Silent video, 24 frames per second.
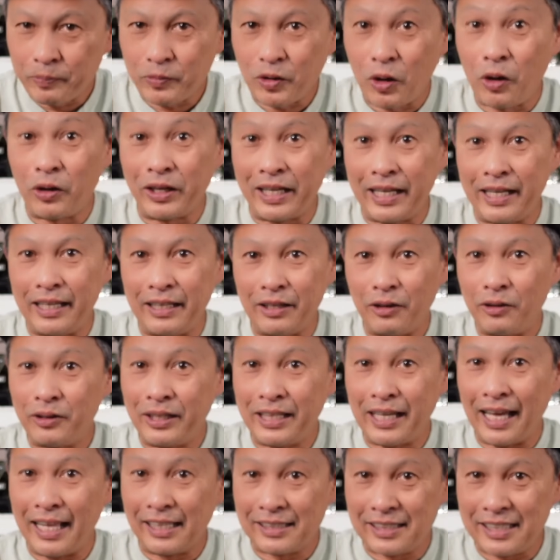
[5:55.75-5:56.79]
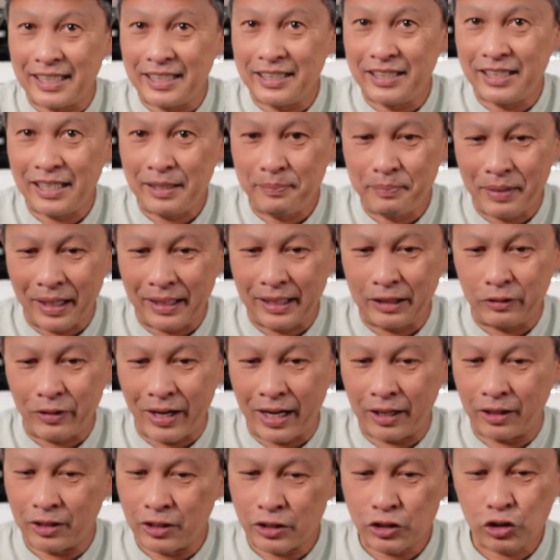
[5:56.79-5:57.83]
on a on a LCG belly
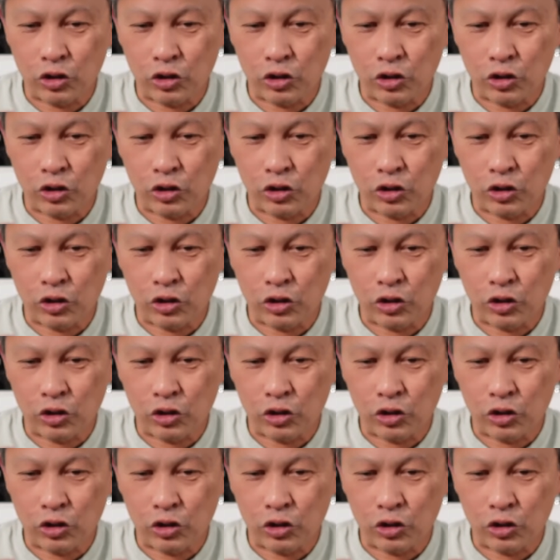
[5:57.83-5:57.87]
dragger.